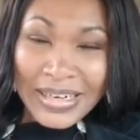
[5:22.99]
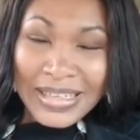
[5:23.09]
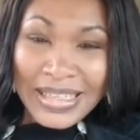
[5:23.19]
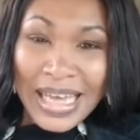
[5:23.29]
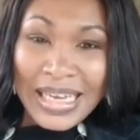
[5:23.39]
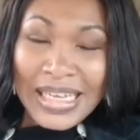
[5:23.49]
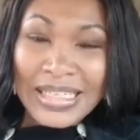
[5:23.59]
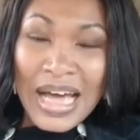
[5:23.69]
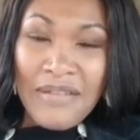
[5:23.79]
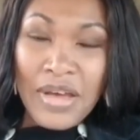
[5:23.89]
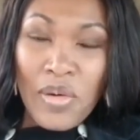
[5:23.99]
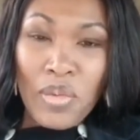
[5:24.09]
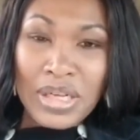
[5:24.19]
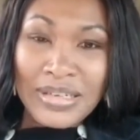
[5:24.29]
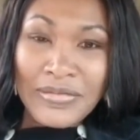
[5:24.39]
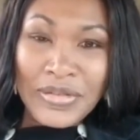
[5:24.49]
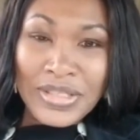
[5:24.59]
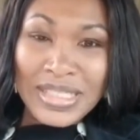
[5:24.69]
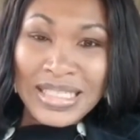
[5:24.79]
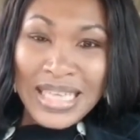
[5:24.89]
Ladies, have a wonderful
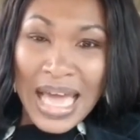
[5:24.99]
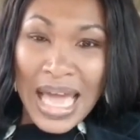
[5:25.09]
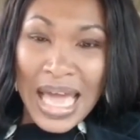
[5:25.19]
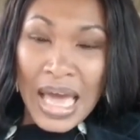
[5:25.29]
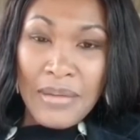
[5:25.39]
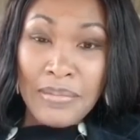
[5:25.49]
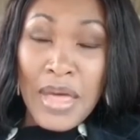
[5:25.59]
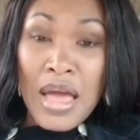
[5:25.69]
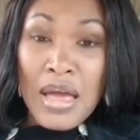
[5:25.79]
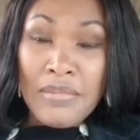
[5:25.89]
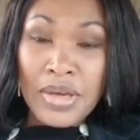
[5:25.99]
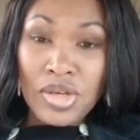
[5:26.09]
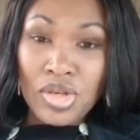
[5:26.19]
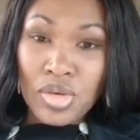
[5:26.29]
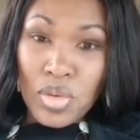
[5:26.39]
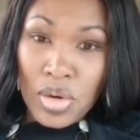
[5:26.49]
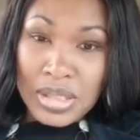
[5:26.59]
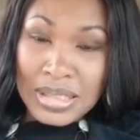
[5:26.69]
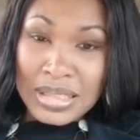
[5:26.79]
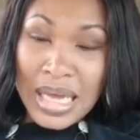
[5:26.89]
day and be sure
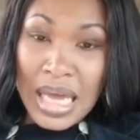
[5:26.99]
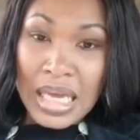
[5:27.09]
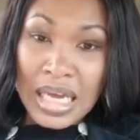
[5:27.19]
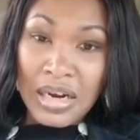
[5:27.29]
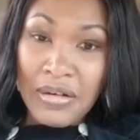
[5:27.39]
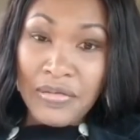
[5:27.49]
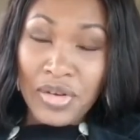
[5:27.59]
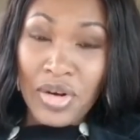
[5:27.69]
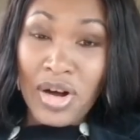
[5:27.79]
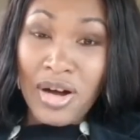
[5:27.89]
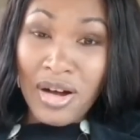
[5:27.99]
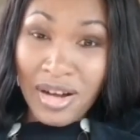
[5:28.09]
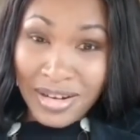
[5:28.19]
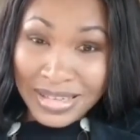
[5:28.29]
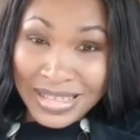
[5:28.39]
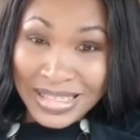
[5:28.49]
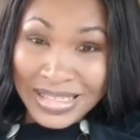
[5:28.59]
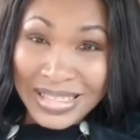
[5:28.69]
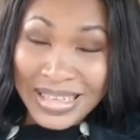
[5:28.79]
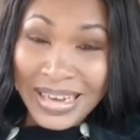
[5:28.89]
to take care of your heart.
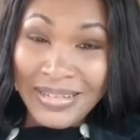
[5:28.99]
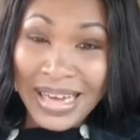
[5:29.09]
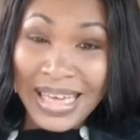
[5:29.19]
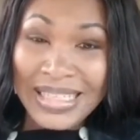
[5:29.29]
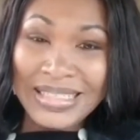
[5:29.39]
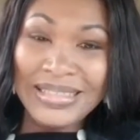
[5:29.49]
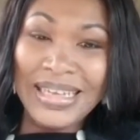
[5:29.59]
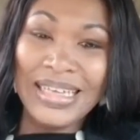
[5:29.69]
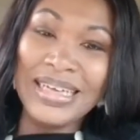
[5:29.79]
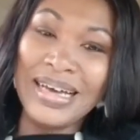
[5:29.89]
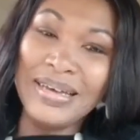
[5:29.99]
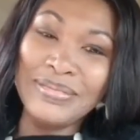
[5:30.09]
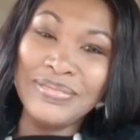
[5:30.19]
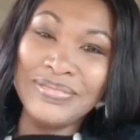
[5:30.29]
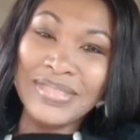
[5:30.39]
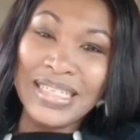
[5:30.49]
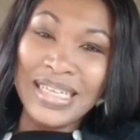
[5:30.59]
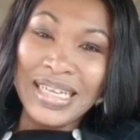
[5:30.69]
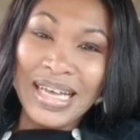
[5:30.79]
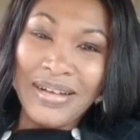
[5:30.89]
All right, till next time.
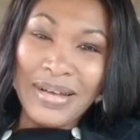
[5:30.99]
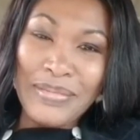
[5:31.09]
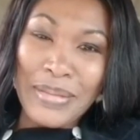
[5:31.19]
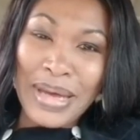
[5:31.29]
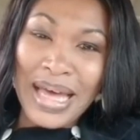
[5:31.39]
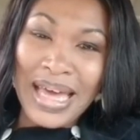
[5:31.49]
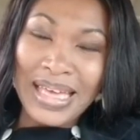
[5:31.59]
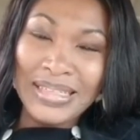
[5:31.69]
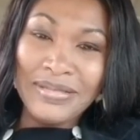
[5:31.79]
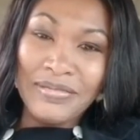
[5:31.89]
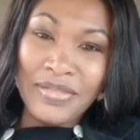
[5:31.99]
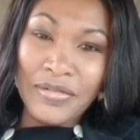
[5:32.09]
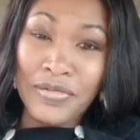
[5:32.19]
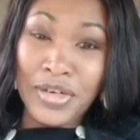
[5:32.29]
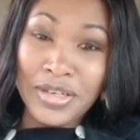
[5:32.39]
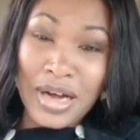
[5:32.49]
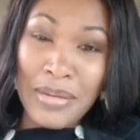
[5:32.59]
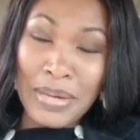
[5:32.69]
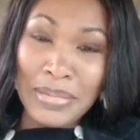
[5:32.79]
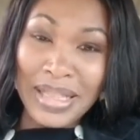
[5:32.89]
All right, bye bye. Feel free to
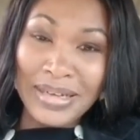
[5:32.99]
comment below.